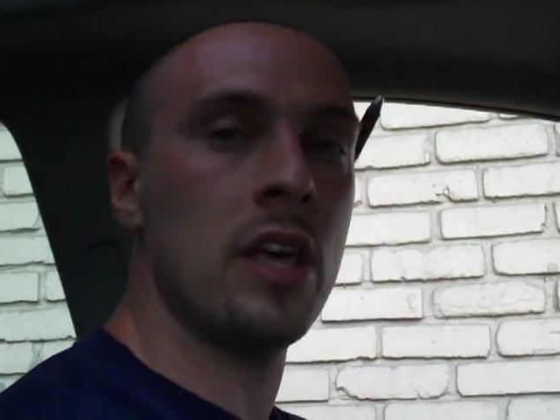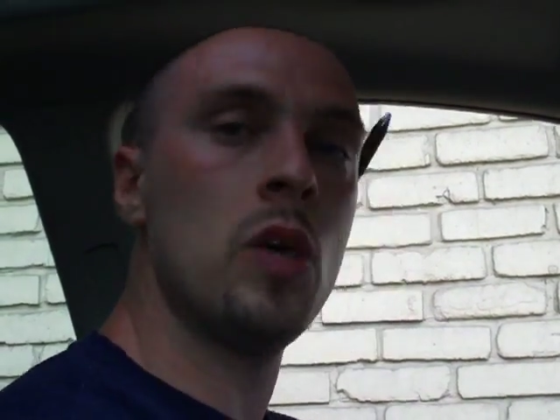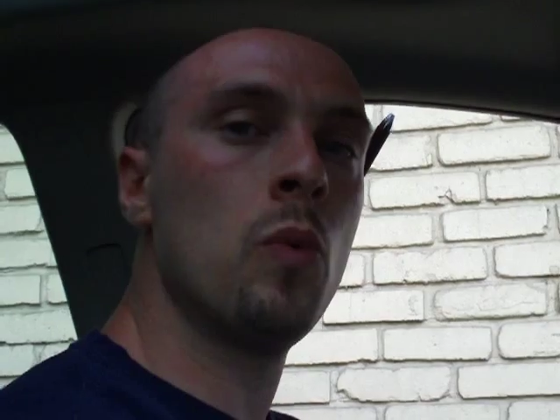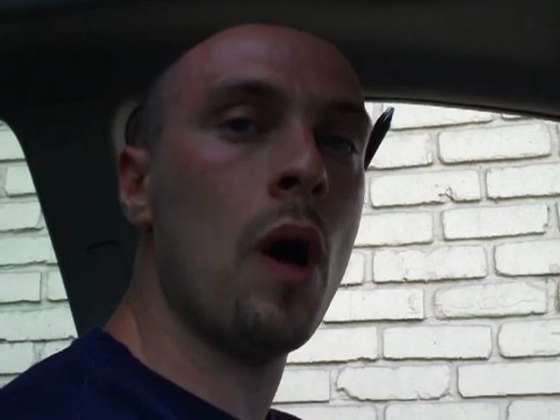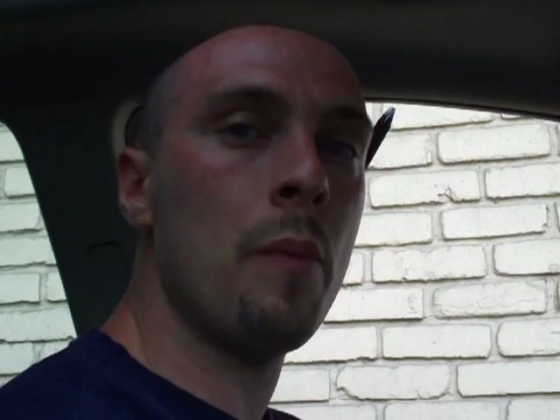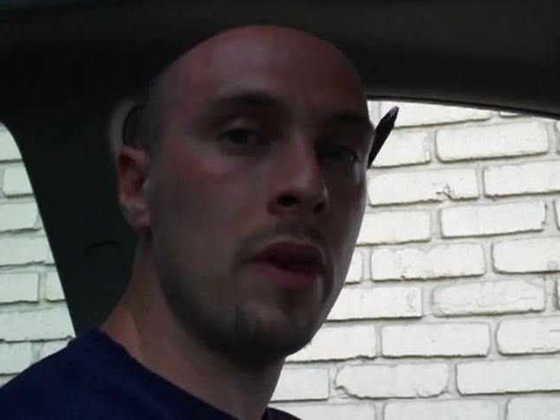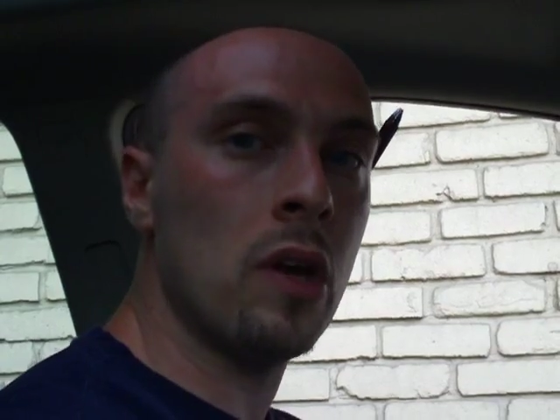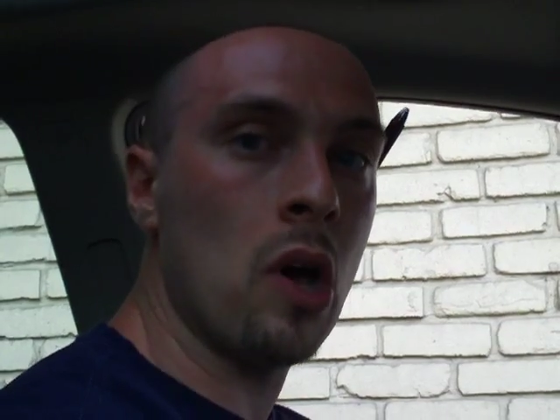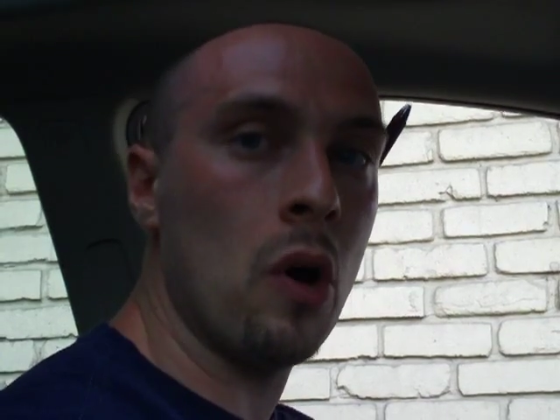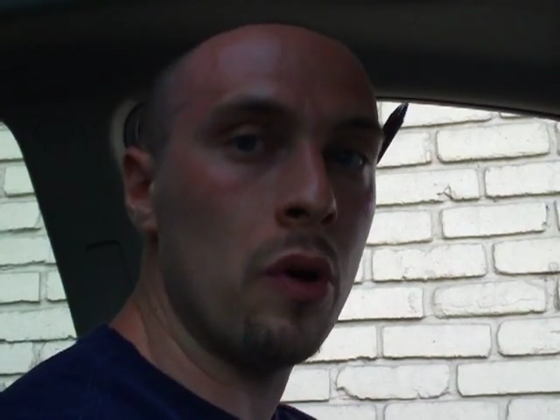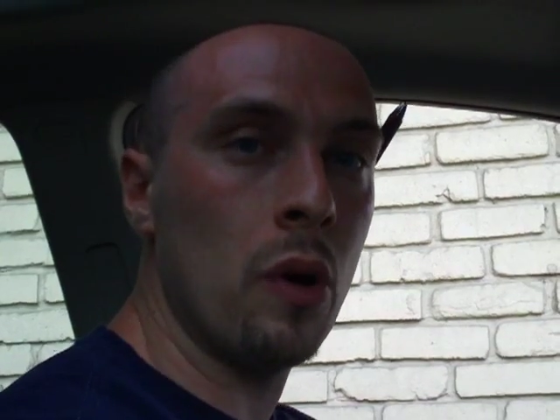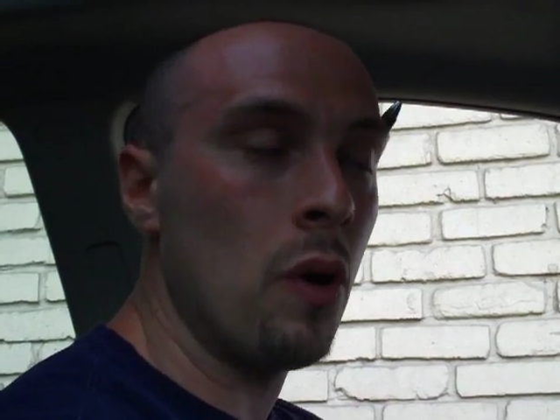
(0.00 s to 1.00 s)
that you want me to
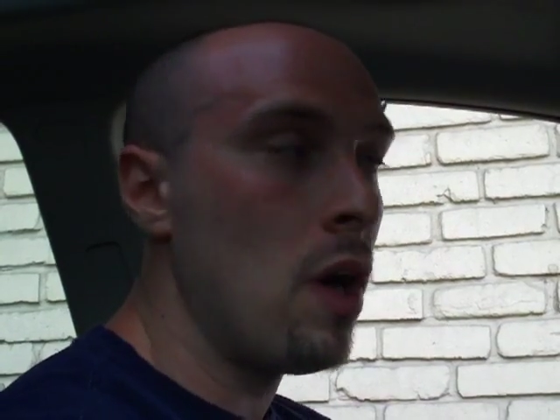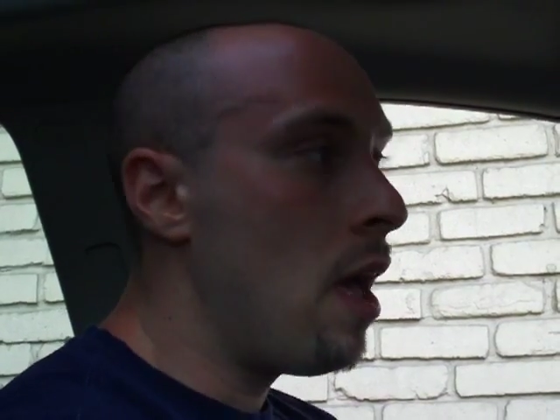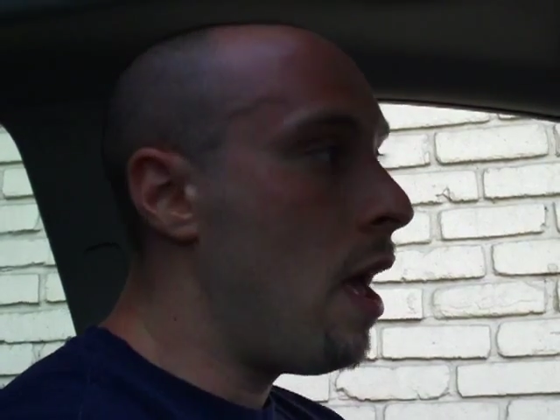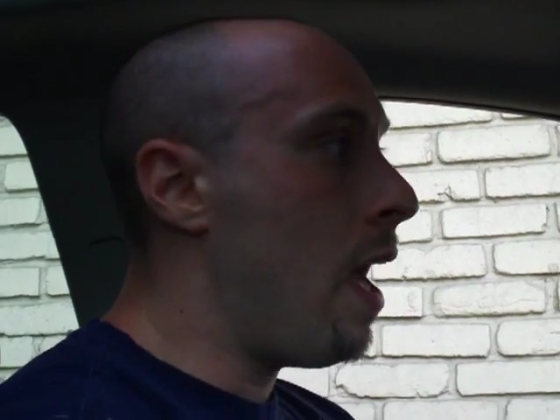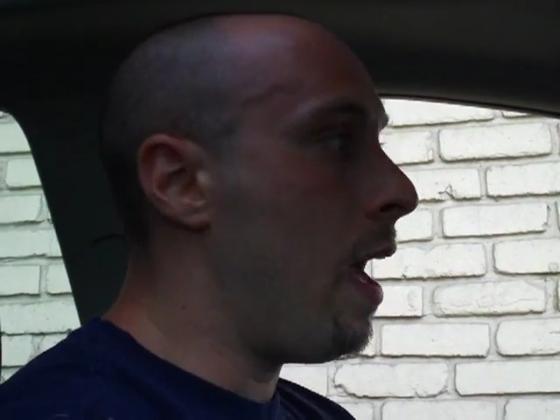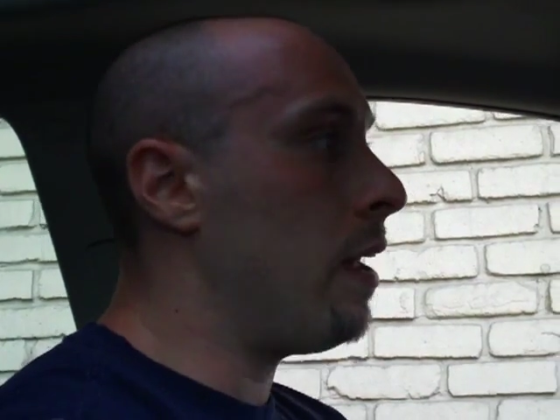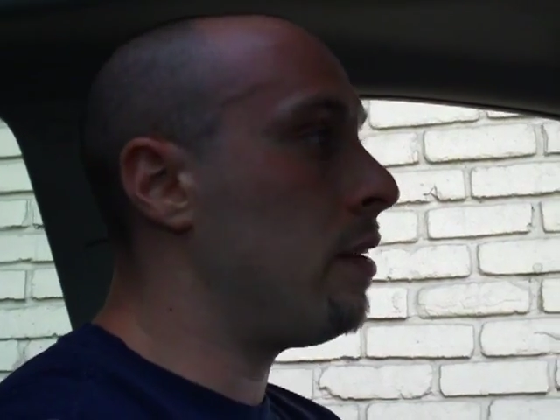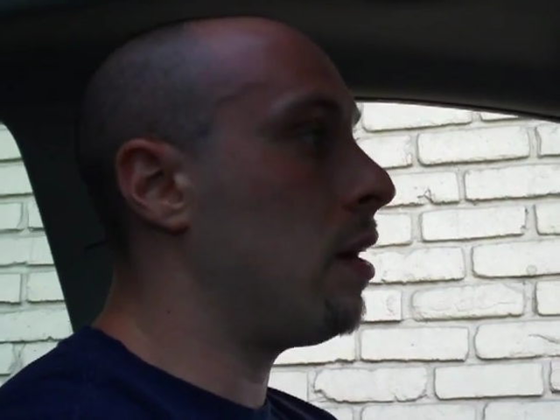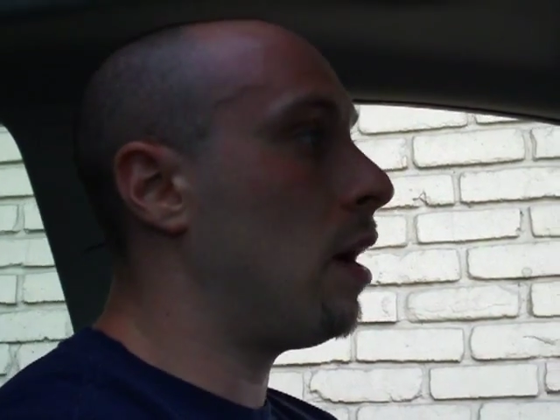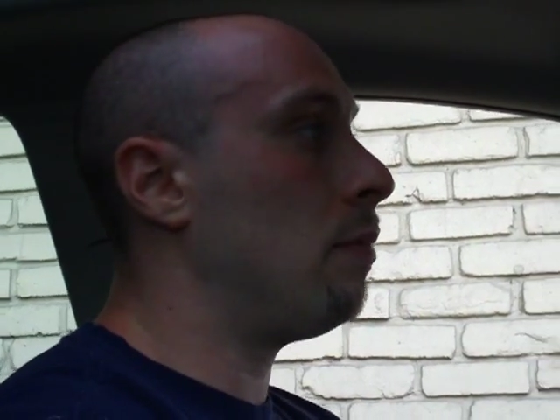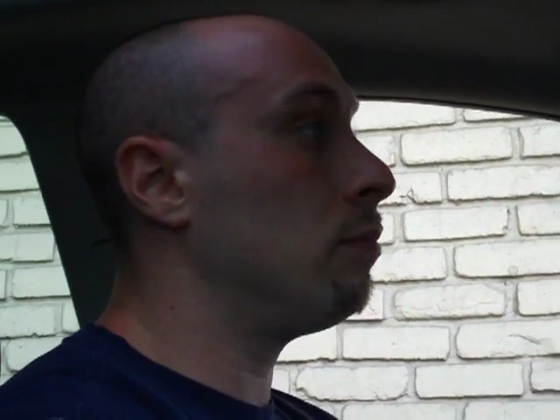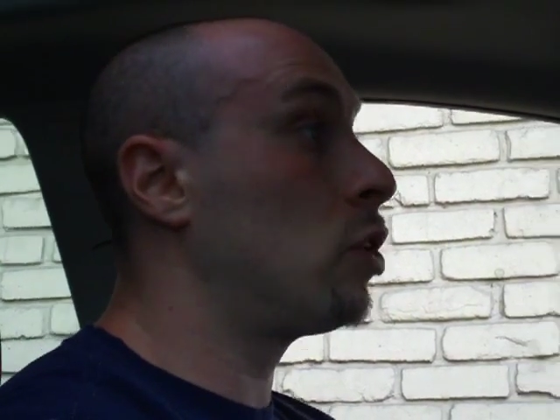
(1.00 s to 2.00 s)
go to and
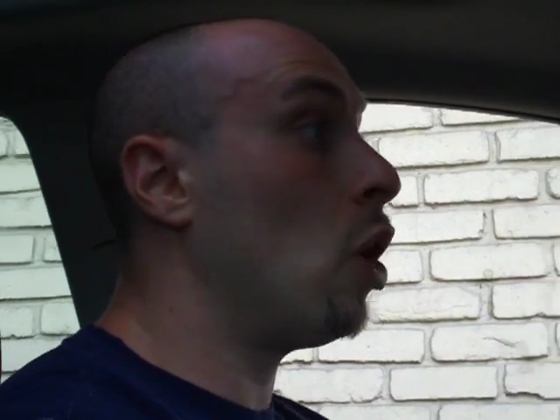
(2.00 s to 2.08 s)
um,